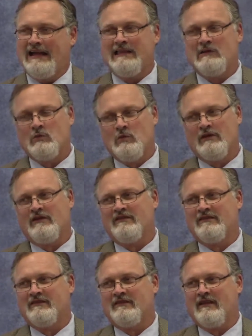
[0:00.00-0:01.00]
didn't
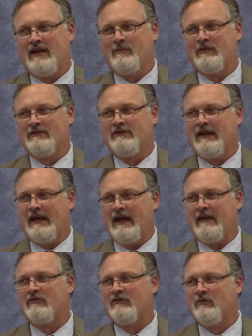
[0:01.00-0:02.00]
realize at the time until I
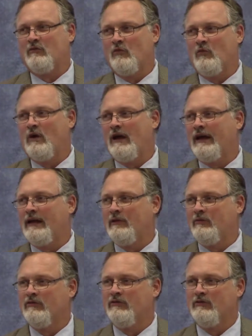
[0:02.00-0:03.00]
asked him why he
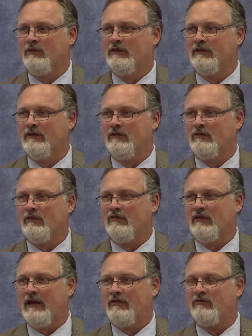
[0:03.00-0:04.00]
was doing it,
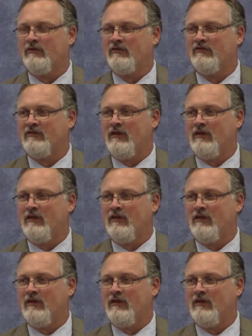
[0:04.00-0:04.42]
the answering